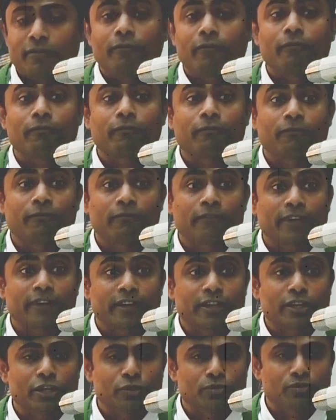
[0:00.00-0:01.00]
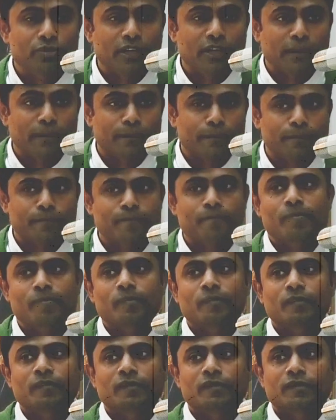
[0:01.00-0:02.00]
Forgive them.
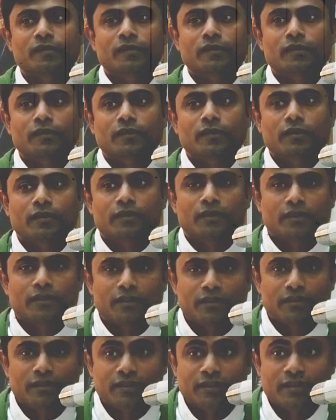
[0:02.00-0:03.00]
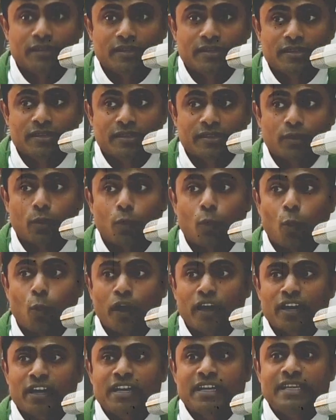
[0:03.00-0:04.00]
This is the
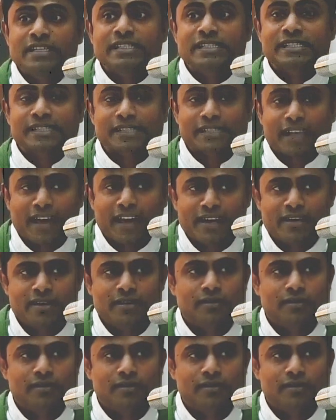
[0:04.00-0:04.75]
only sign